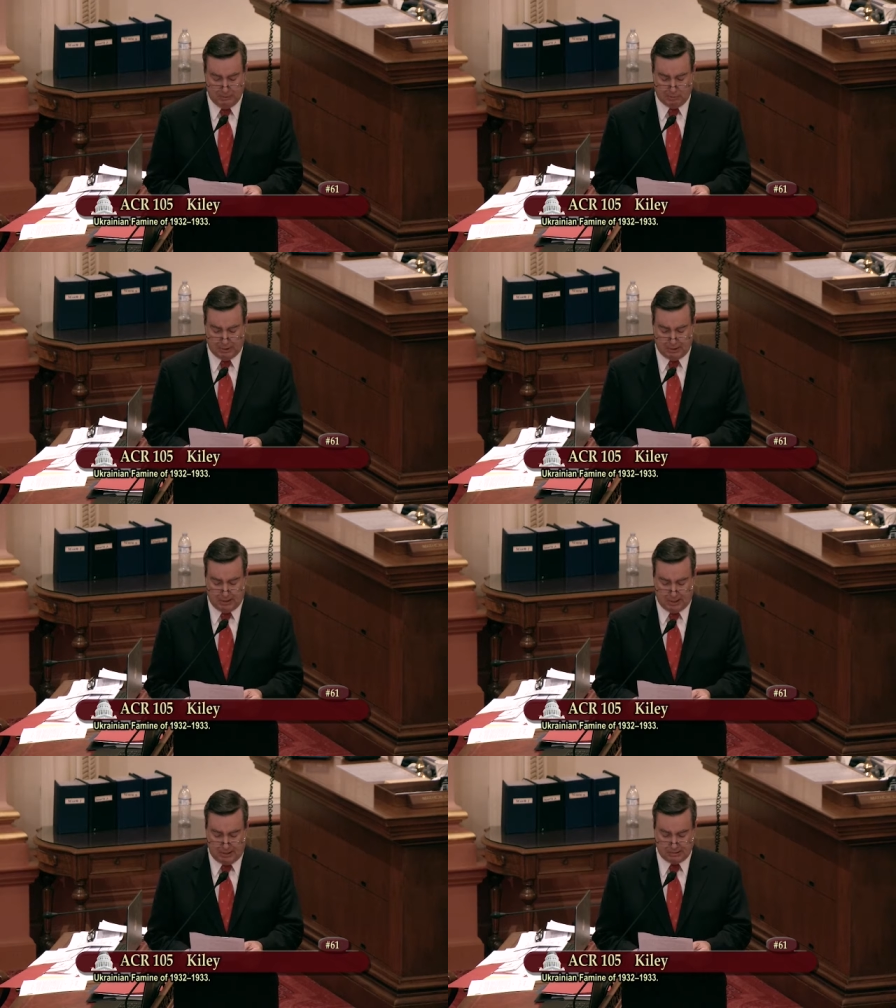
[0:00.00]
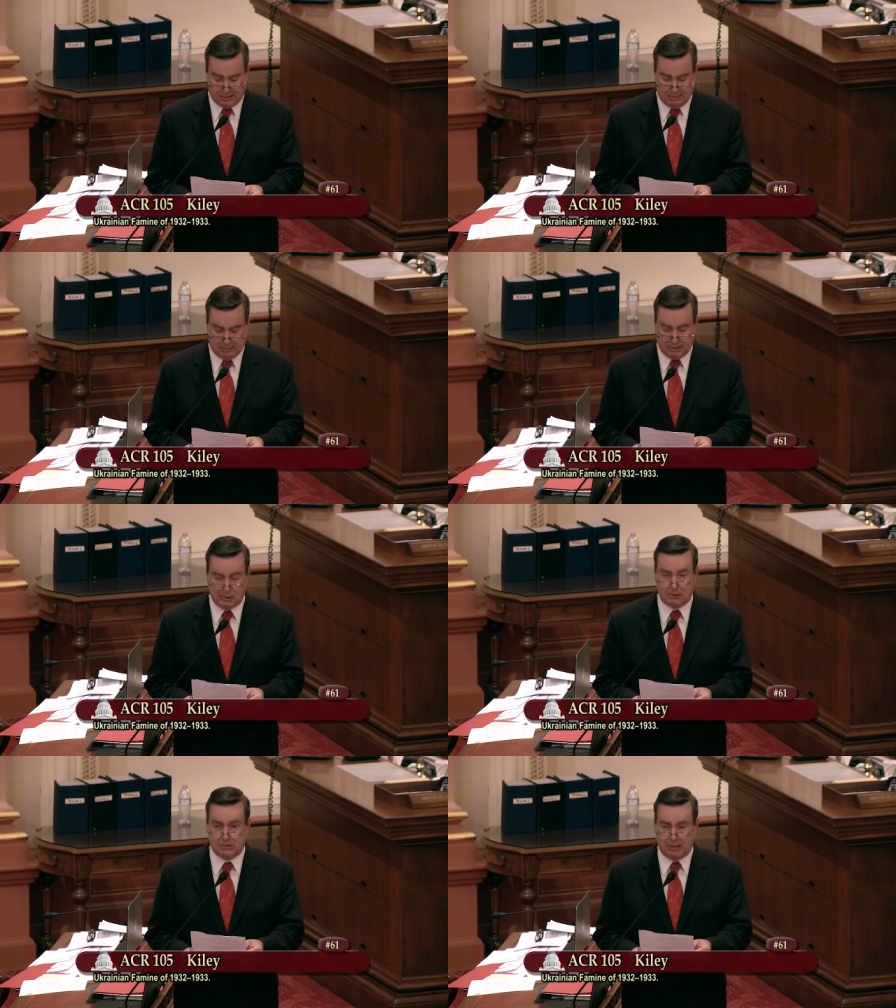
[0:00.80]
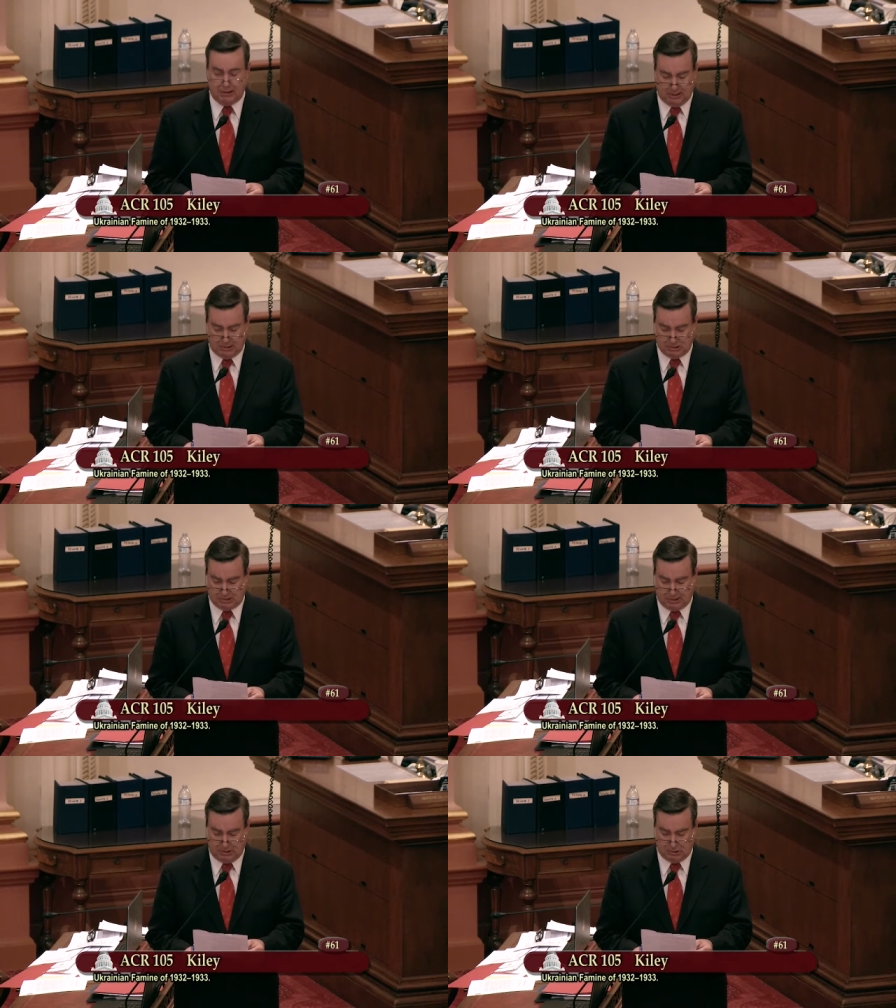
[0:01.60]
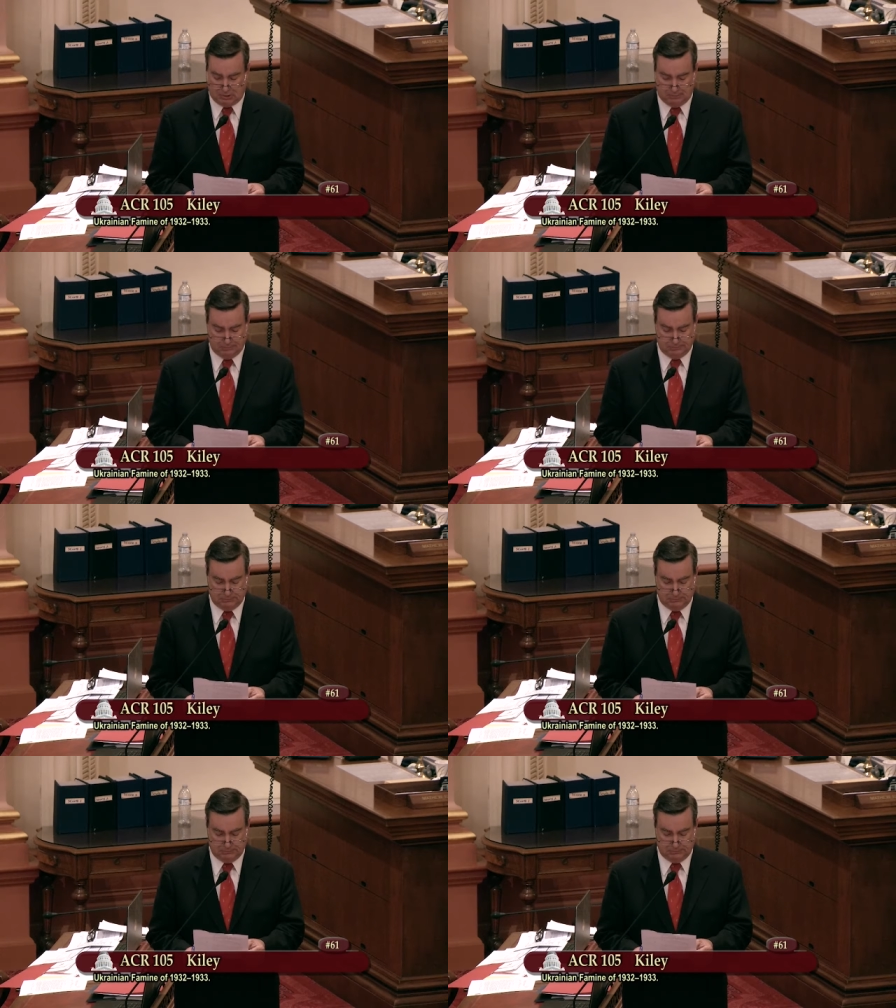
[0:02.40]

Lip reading: to be recognized by their state legislature.